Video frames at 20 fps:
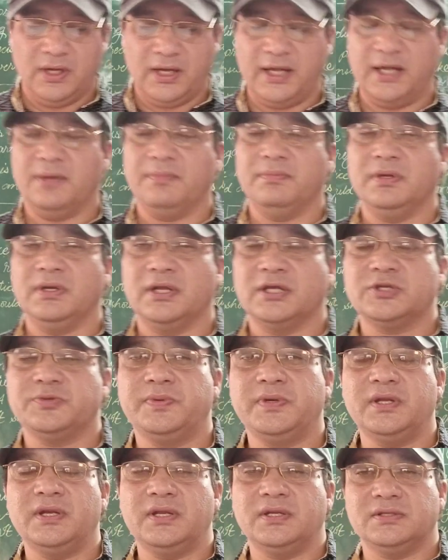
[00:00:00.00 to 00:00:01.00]
I have been
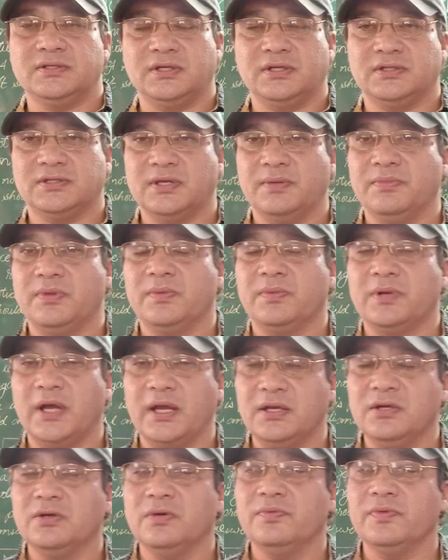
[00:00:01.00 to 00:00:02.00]
experiencing some
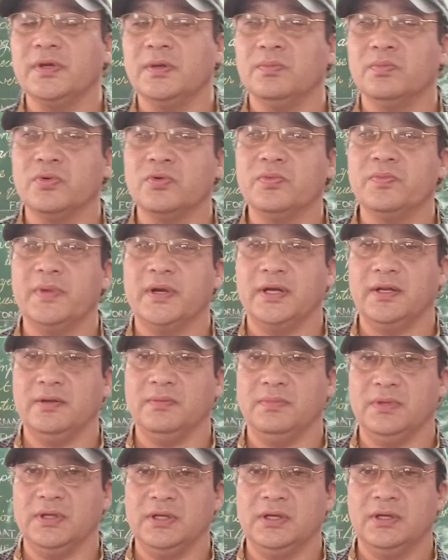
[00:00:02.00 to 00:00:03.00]
kind of improvement in
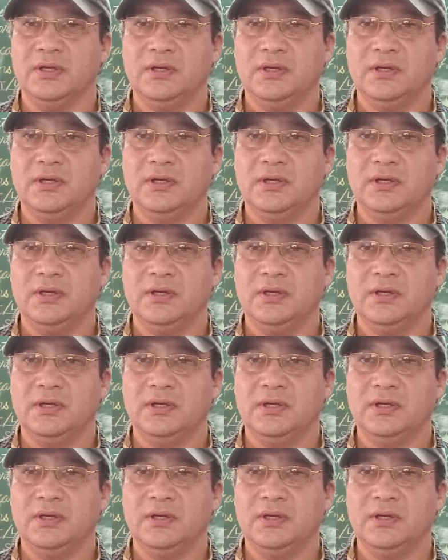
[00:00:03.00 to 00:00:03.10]
me.